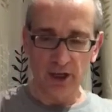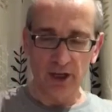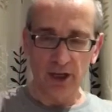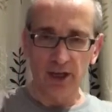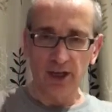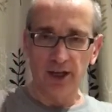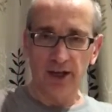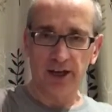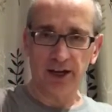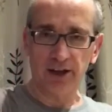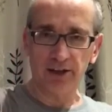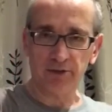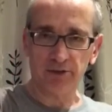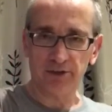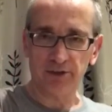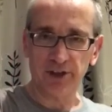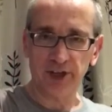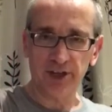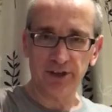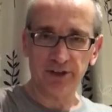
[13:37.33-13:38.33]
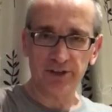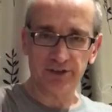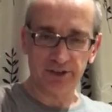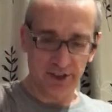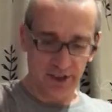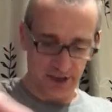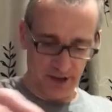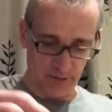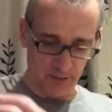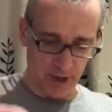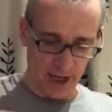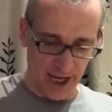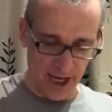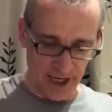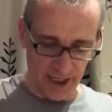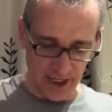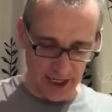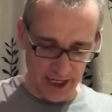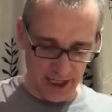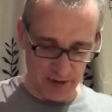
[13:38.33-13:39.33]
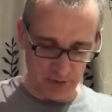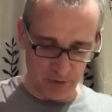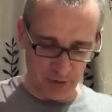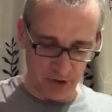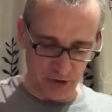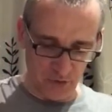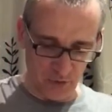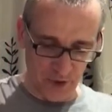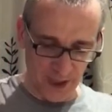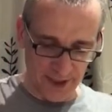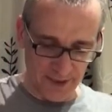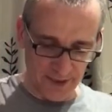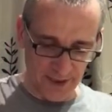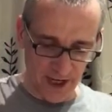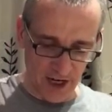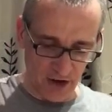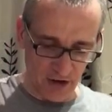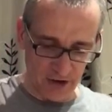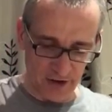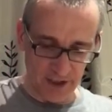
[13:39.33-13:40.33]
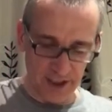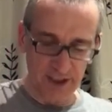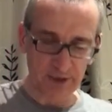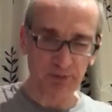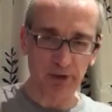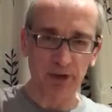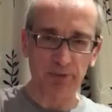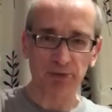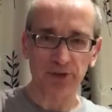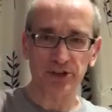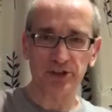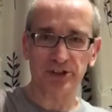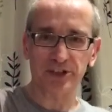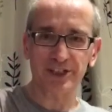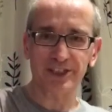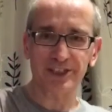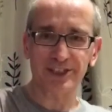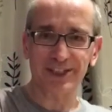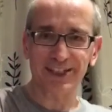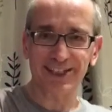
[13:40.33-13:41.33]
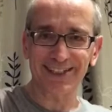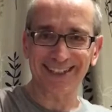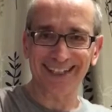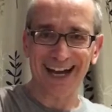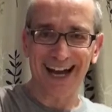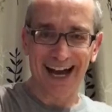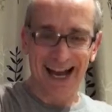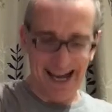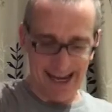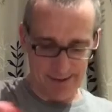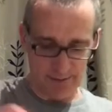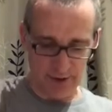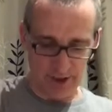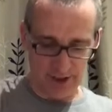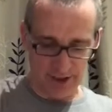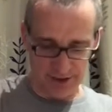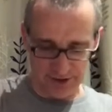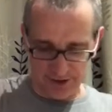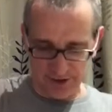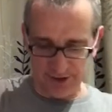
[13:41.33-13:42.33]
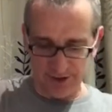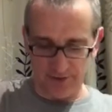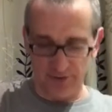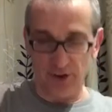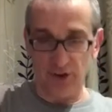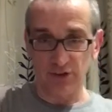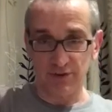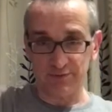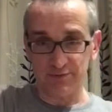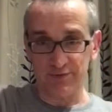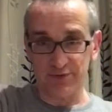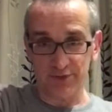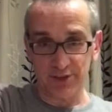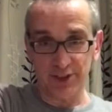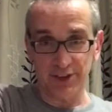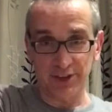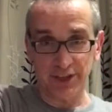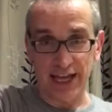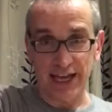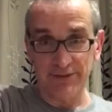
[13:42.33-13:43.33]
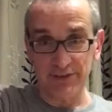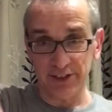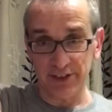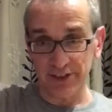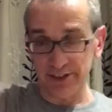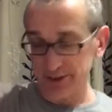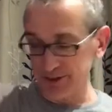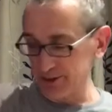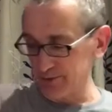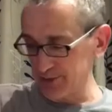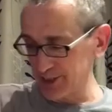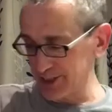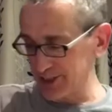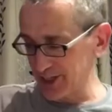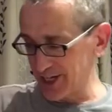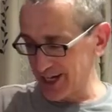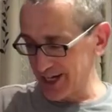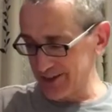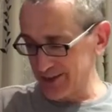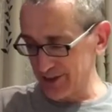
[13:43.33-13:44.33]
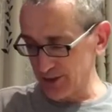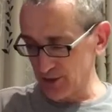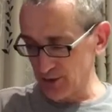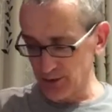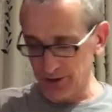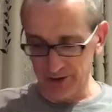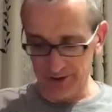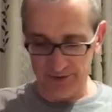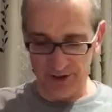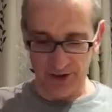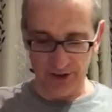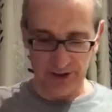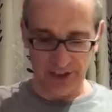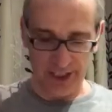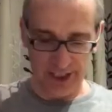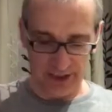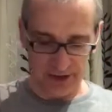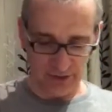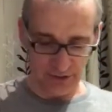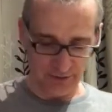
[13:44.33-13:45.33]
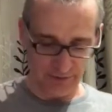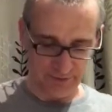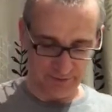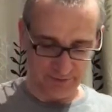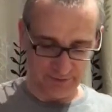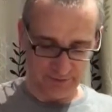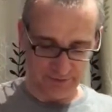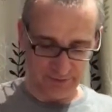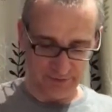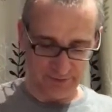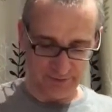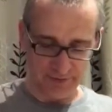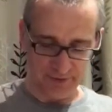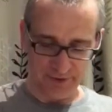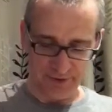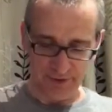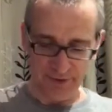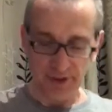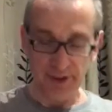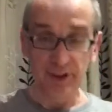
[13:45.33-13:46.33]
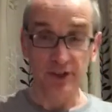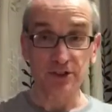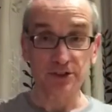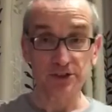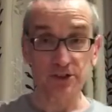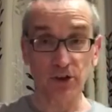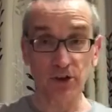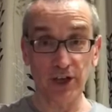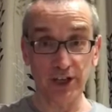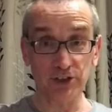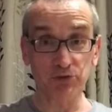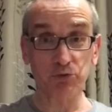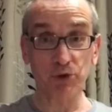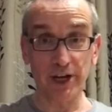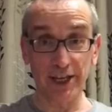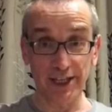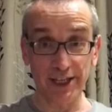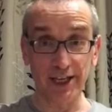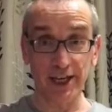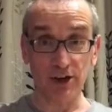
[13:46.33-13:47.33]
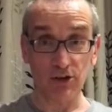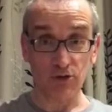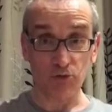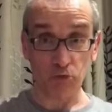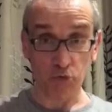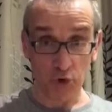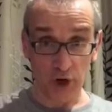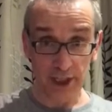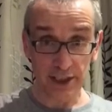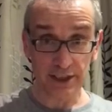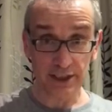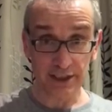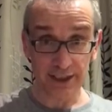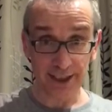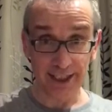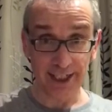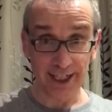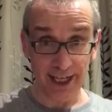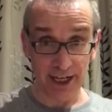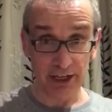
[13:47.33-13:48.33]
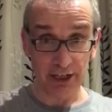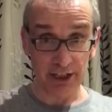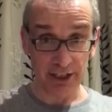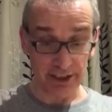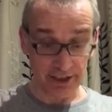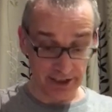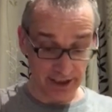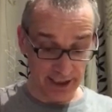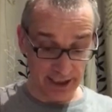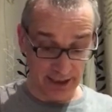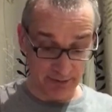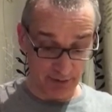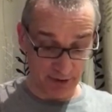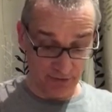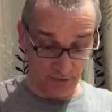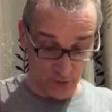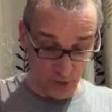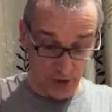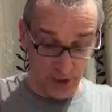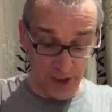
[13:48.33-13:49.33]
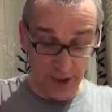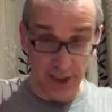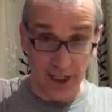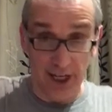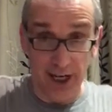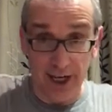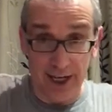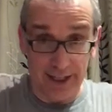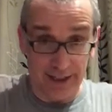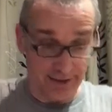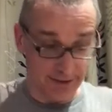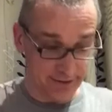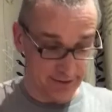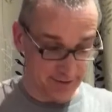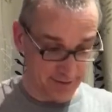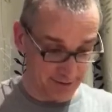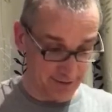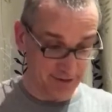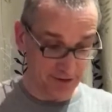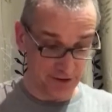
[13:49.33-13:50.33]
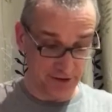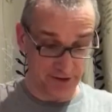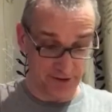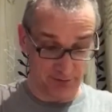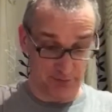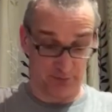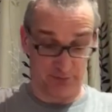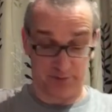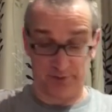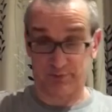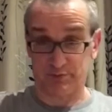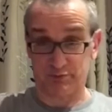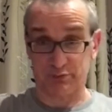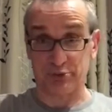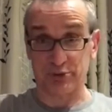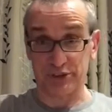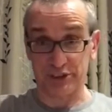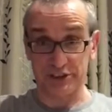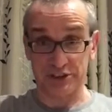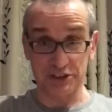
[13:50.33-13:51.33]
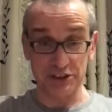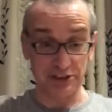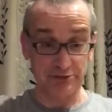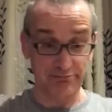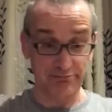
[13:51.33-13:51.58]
and I take this out of the bag, I can put it right there, and these people they die because the lava hit them, they die and they go in the volcano. So that's why you gotta rush to get out of the city before you die. This is pretty good.